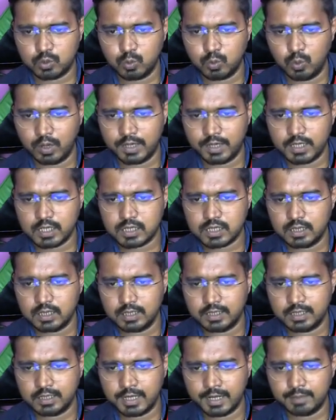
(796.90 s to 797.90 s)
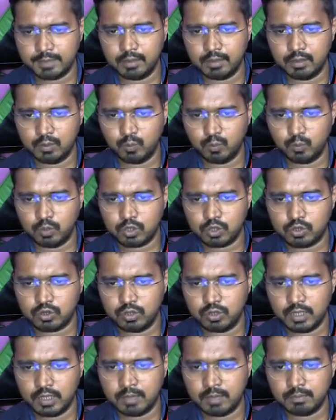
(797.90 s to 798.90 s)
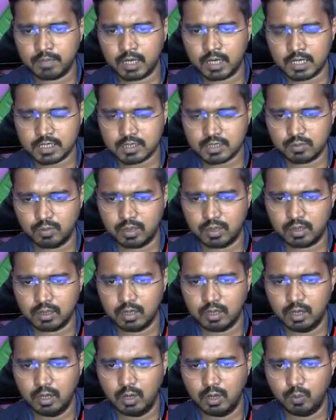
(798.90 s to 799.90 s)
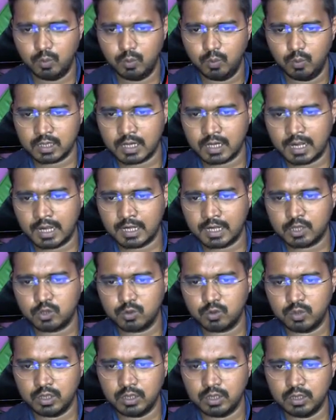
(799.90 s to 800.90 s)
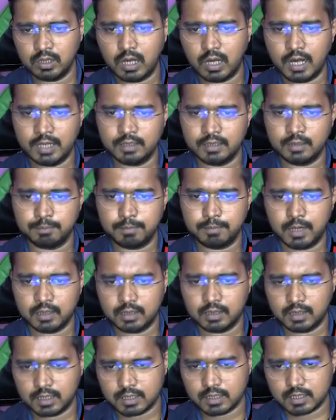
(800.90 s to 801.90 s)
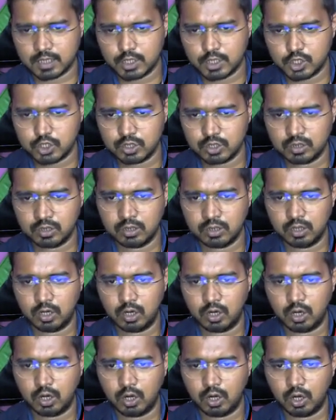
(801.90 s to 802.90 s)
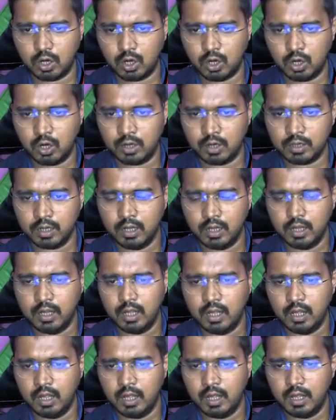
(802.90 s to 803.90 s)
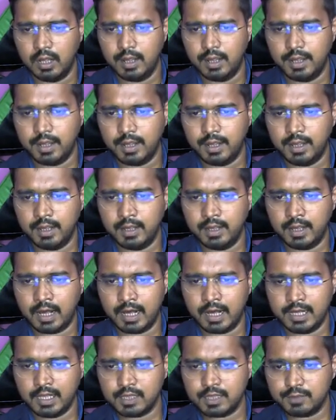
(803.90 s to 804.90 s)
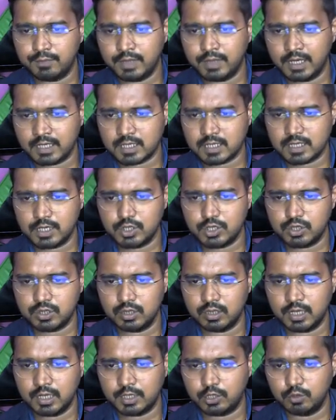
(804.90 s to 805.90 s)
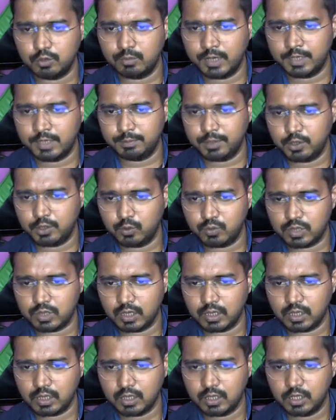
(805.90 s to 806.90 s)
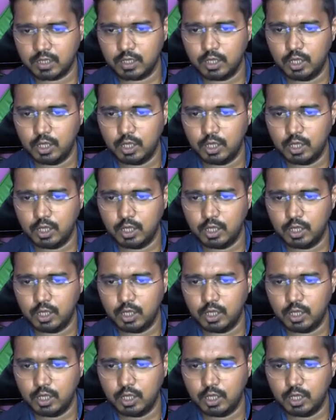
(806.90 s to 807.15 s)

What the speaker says: two additional table with name customer, which are actually either partner extension or a ISV extension that you might be using.